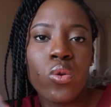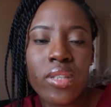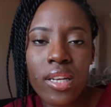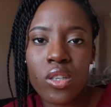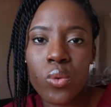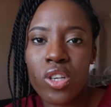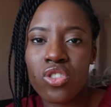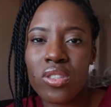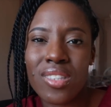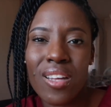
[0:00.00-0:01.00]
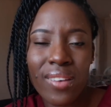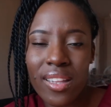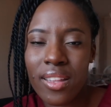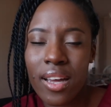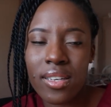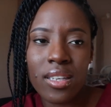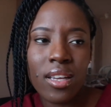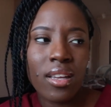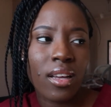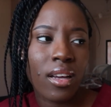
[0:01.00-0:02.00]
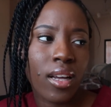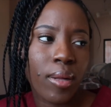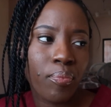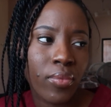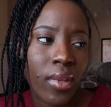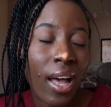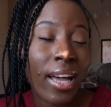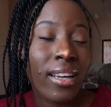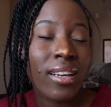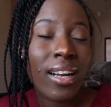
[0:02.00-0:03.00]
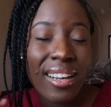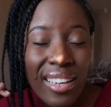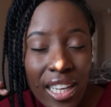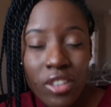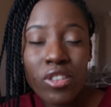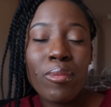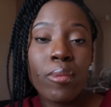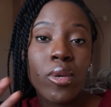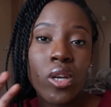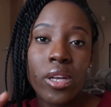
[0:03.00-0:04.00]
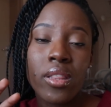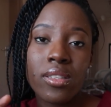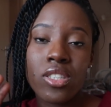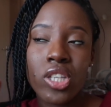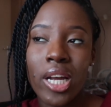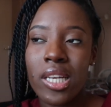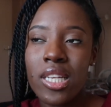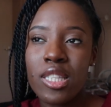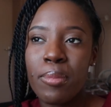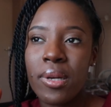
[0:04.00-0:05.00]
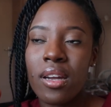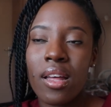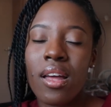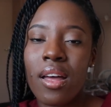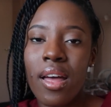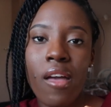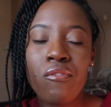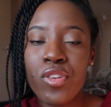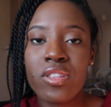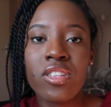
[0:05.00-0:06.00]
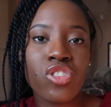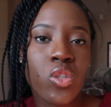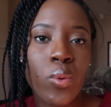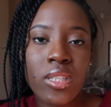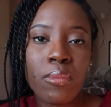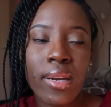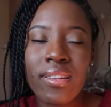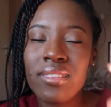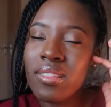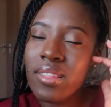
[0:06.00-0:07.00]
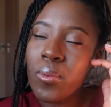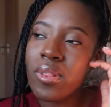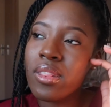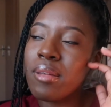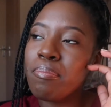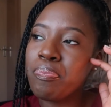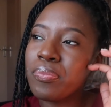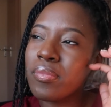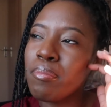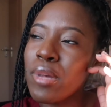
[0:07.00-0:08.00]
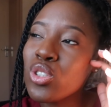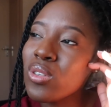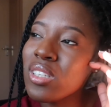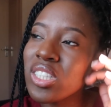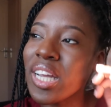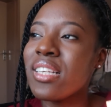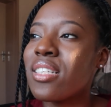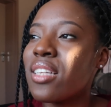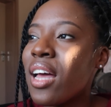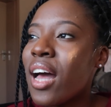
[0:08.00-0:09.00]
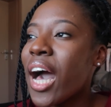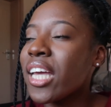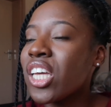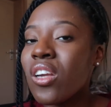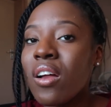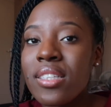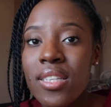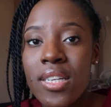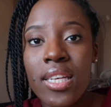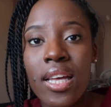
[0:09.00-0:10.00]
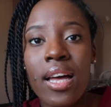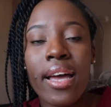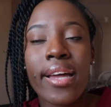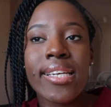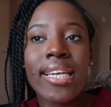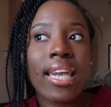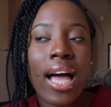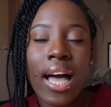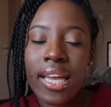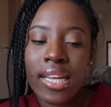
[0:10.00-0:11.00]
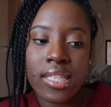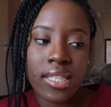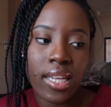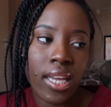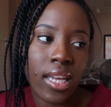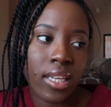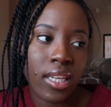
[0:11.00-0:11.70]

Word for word: closed-ended questions stuff like that um, i can clearly remember learning this in chinese but emphasis just wasn't placed that's the thing with med school in chinese i cannot sit here and lie and say